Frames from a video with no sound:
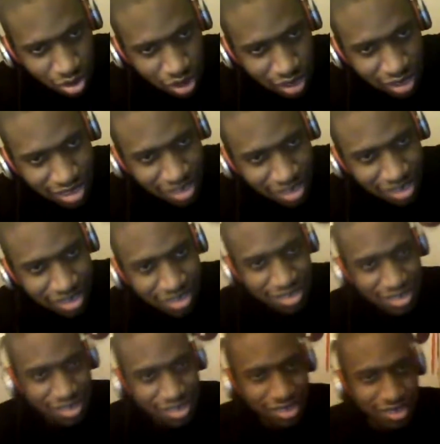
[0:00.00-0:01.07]
Since
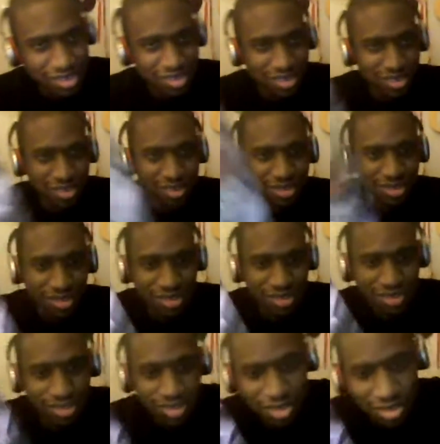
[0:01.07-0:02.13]
when?
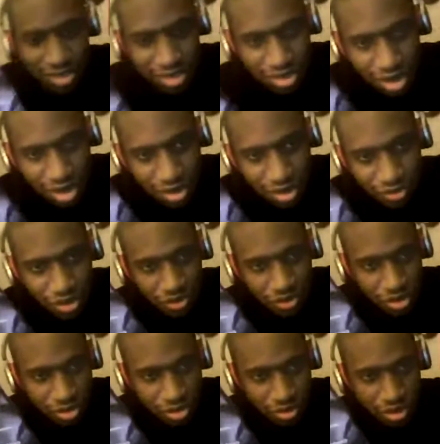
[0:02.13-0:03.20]
I've never
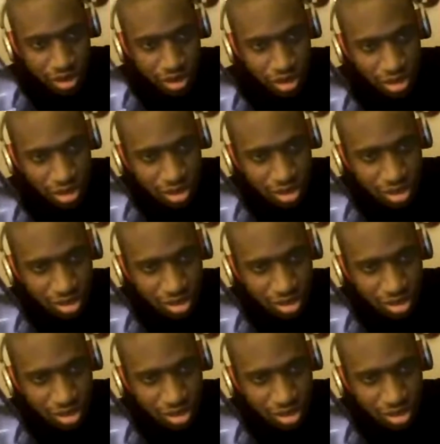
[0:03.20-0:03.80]
heard of this.